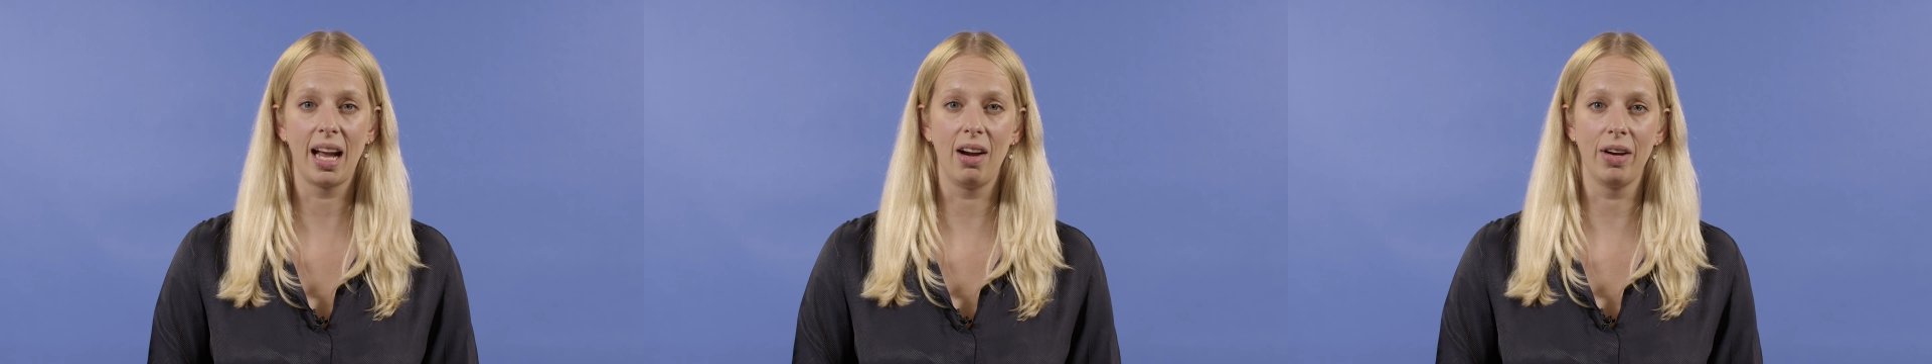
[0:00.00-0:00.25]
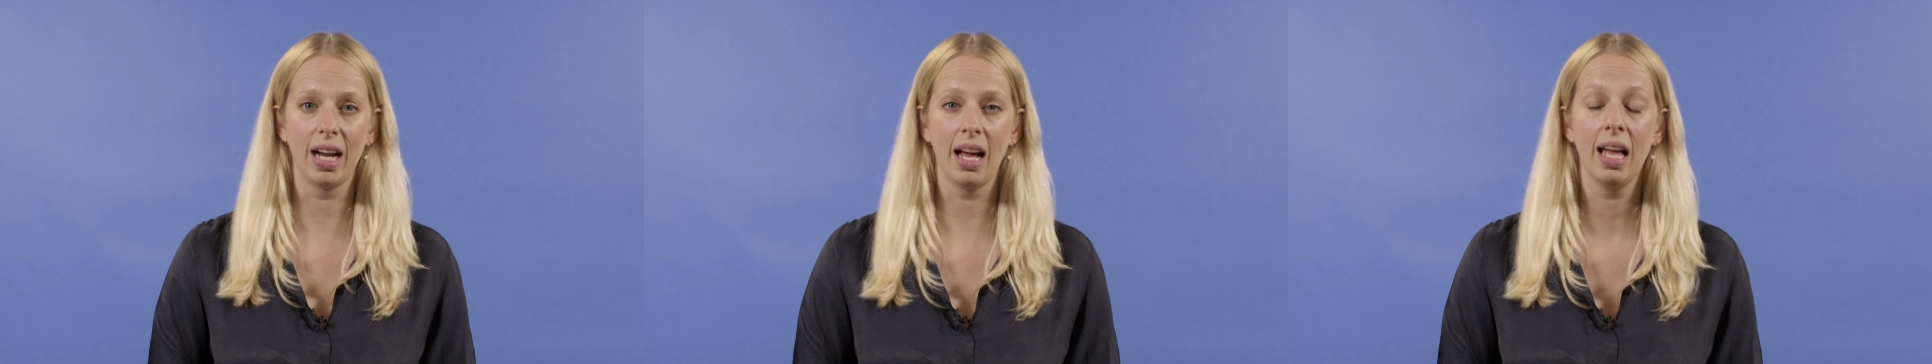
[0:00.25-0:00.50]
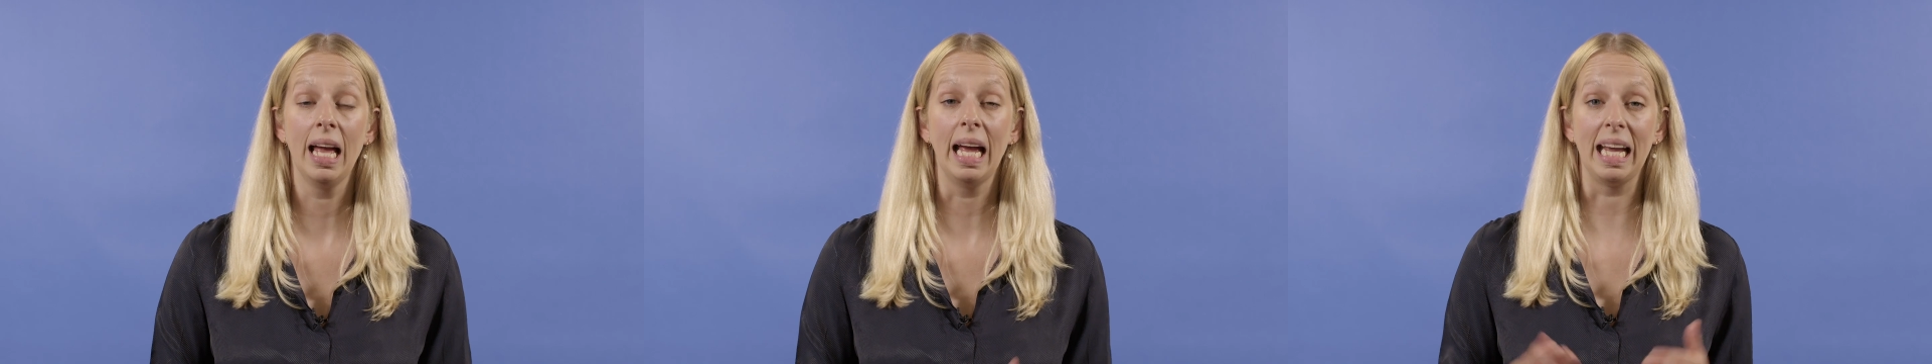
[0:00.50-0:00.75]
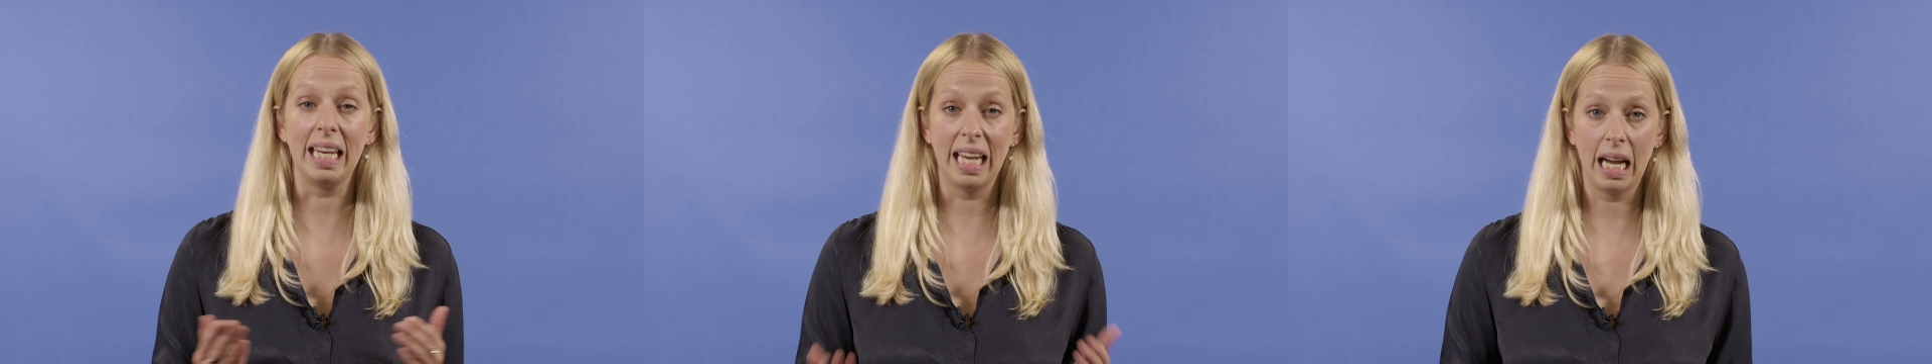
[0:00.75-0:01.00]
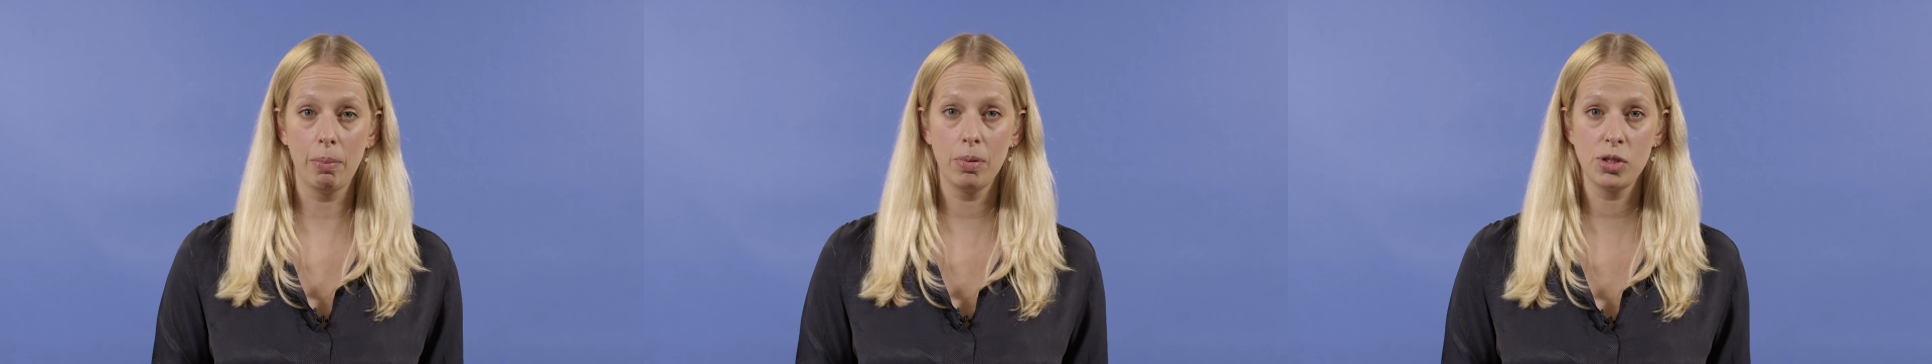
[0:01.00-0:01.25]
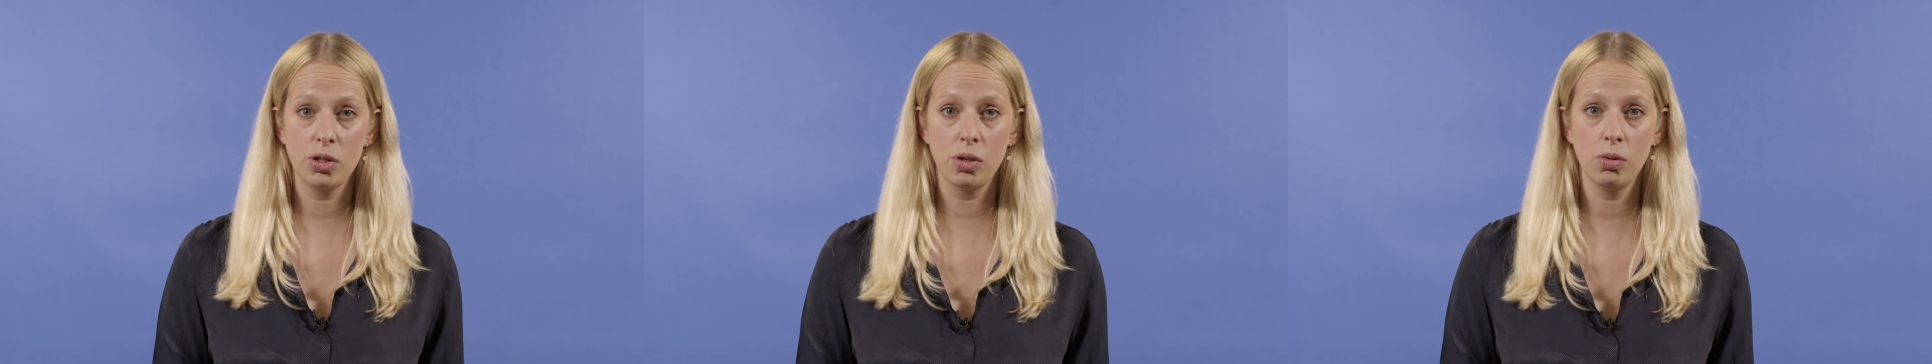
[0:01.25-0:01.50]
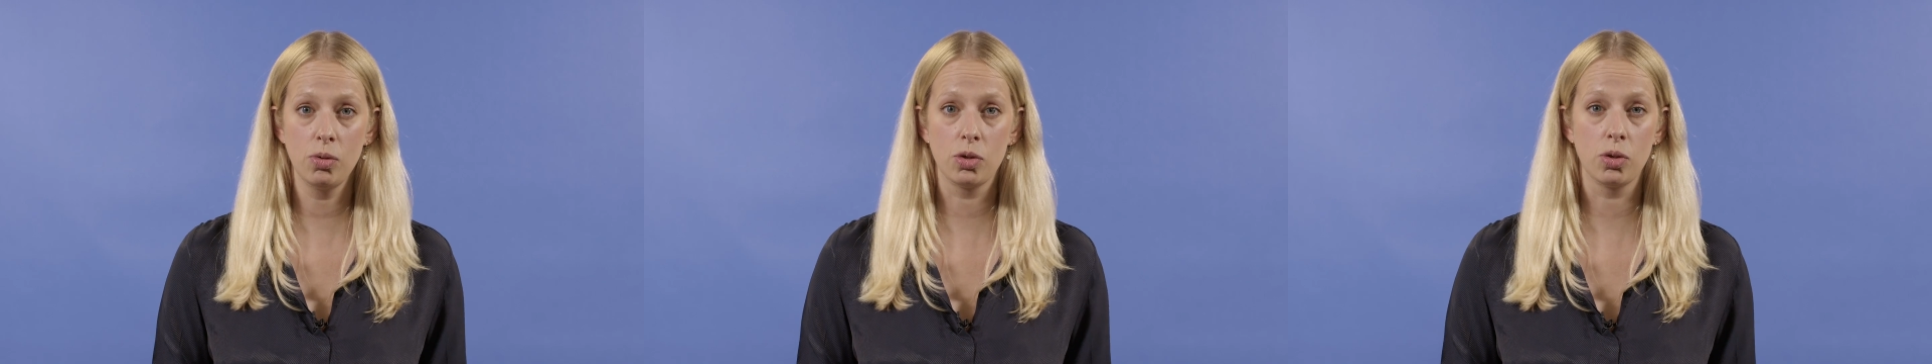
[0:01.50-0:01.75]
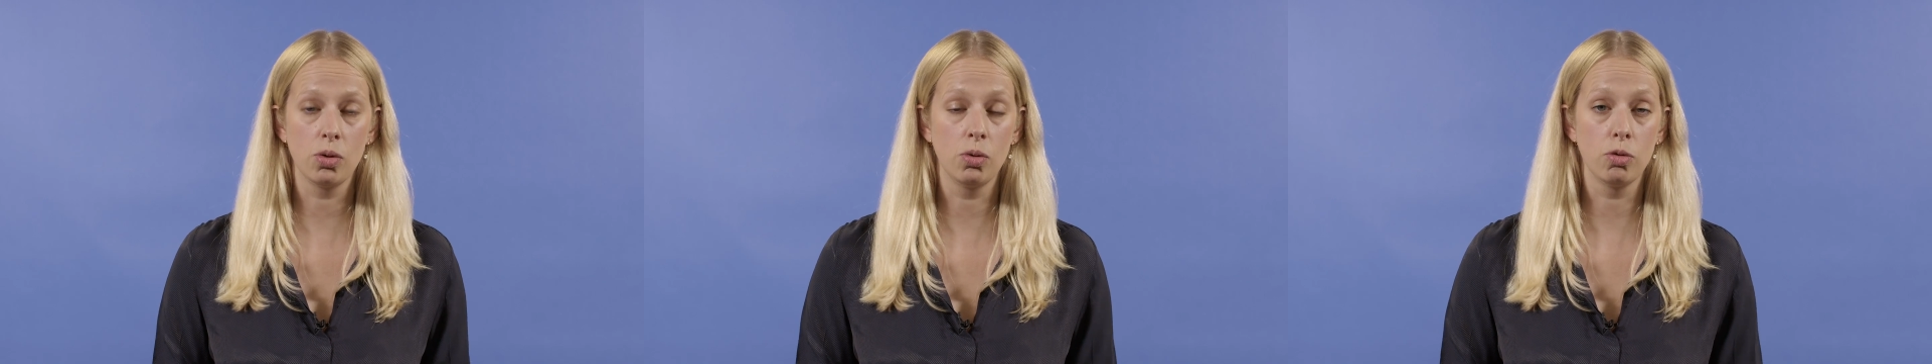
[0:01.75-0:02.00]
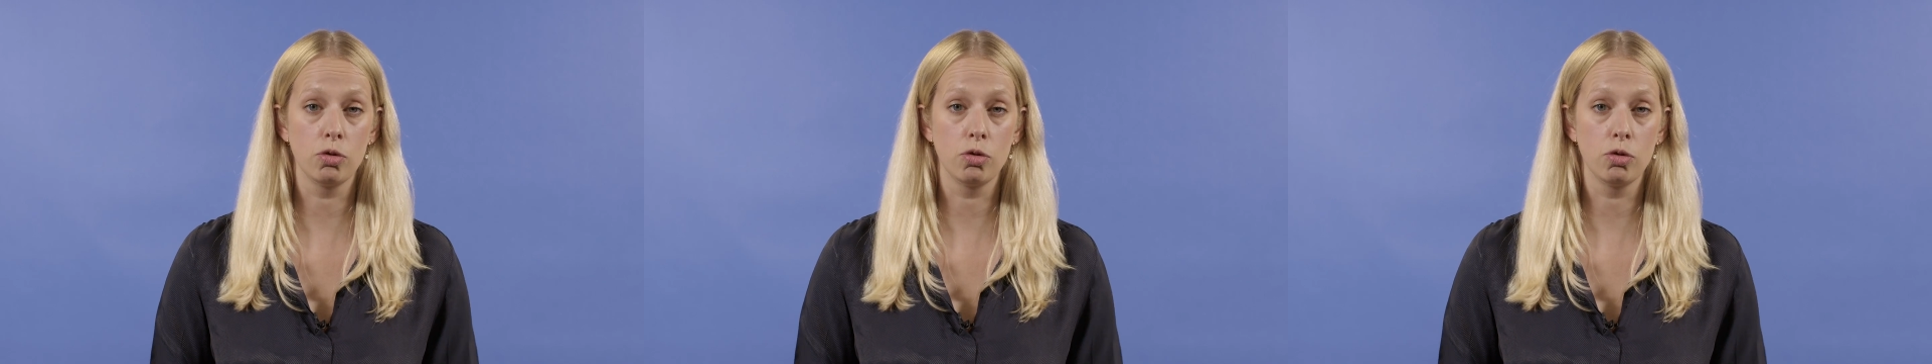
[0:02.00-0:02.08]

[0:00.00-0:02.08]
area enables you to